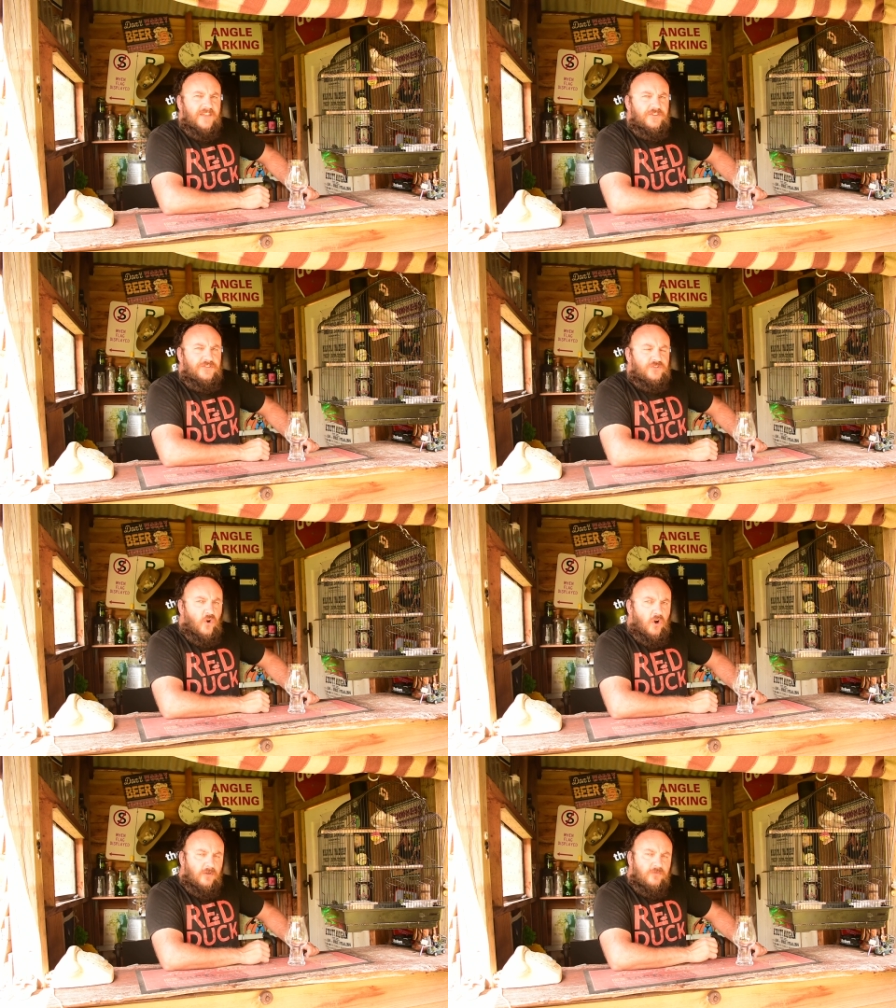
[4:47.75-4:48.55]
gets a
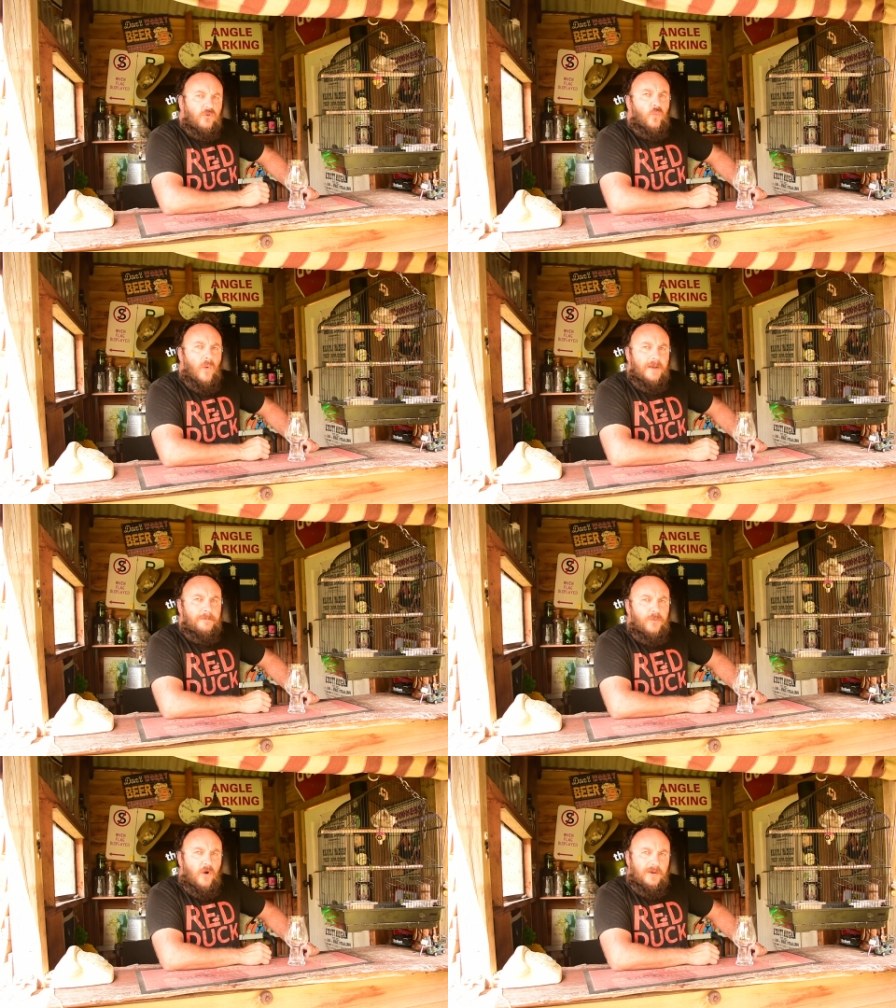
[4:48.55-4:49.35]
score of
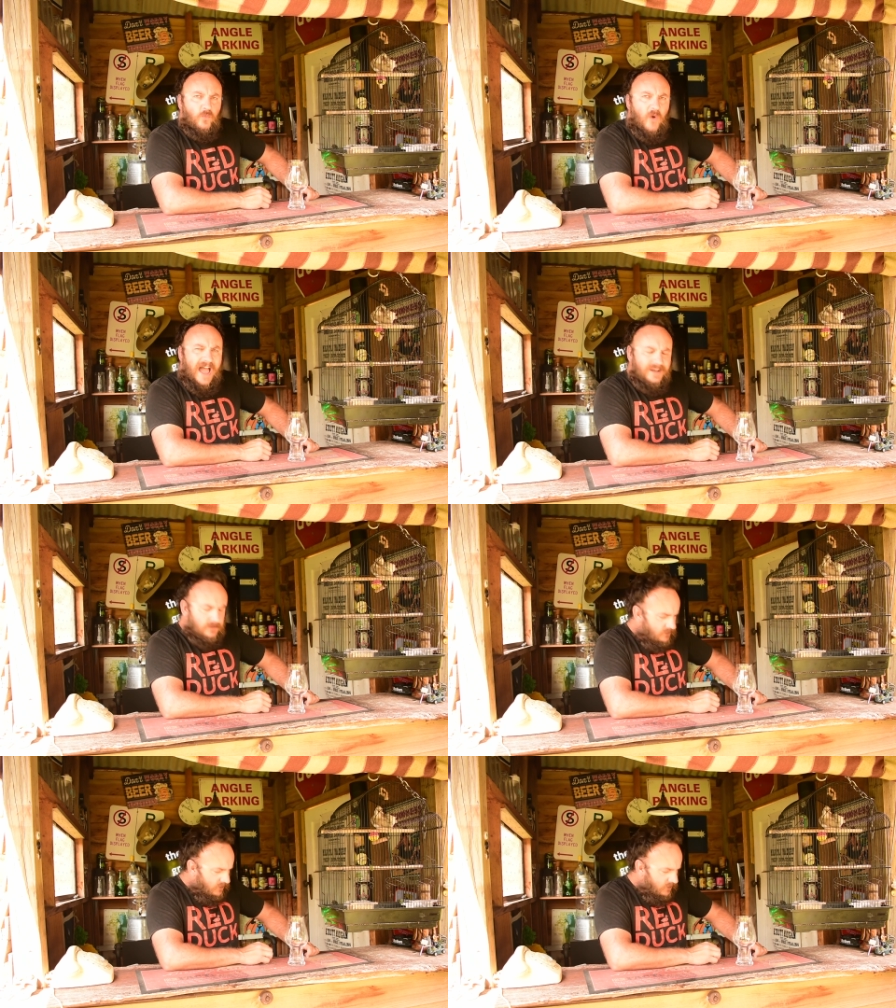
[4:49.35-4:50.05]
1.1